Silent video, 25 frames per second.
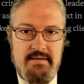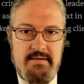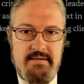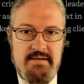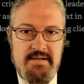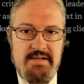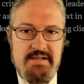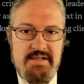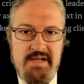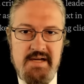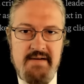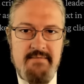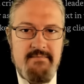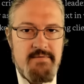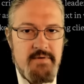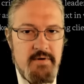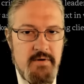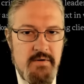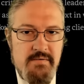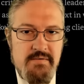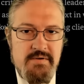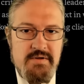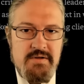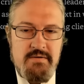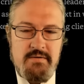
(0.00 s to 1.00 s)
to save
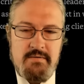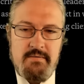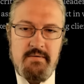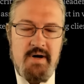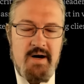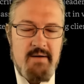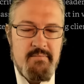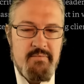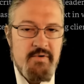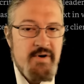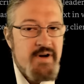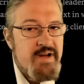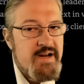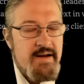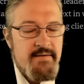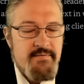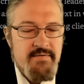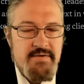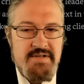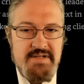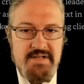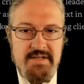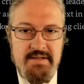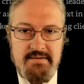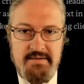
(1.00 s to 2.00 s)
those who cooperate
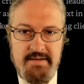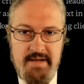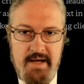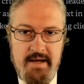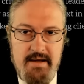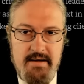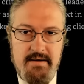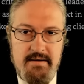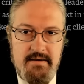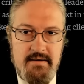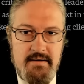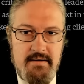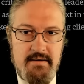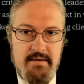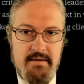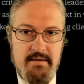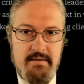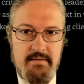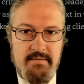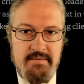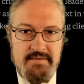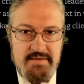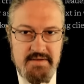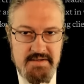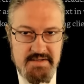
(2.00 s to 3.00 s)
every single day
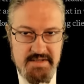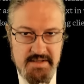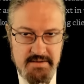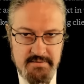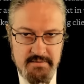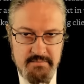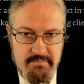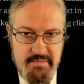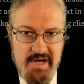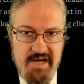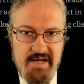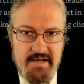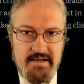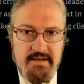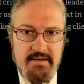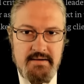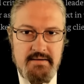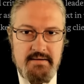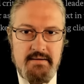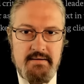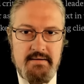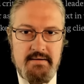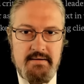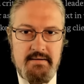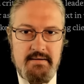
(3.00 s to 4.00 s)
with the central
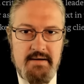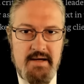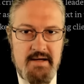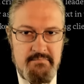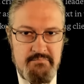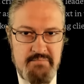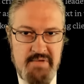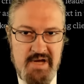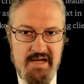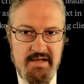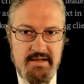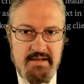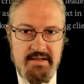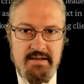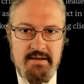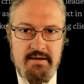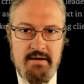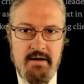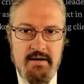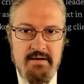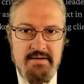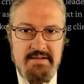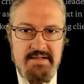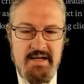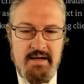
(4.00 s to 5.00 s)
banking and banking
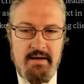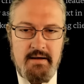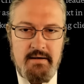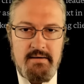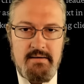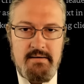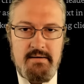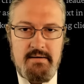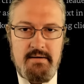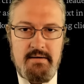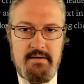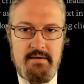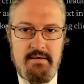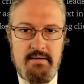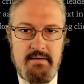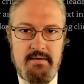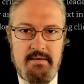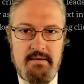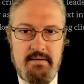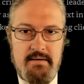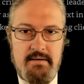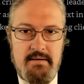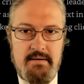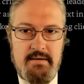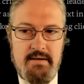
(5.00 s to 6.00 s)
cartel.
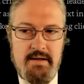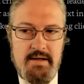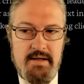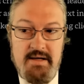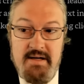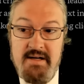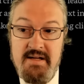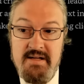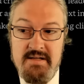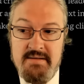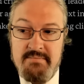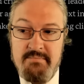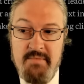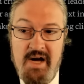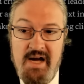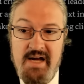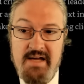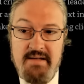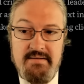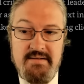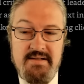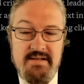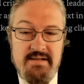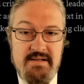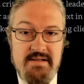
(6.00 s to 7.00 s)
And in his
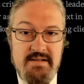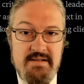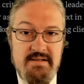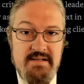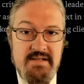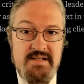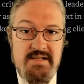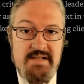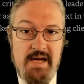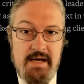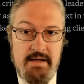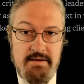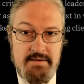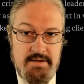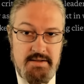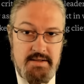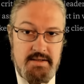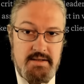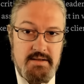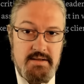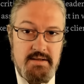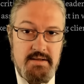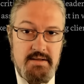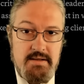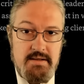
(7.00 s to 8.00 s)
mind, this is
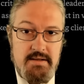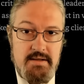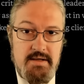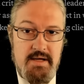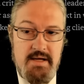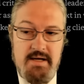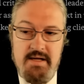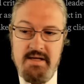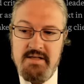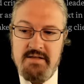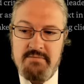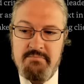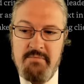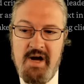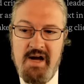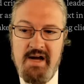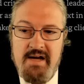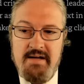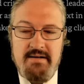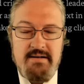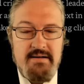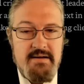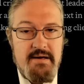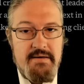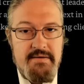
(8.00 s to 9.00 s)
nostalgic. In his
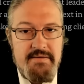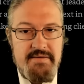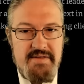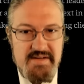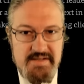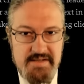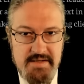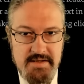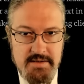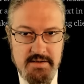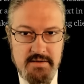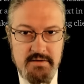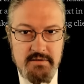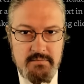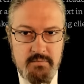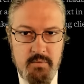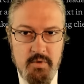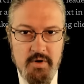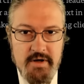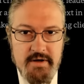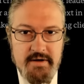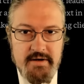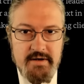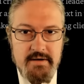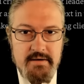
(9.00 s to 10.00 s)
mind, this is good
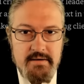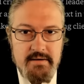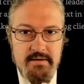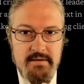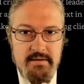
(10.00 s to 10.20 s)
work.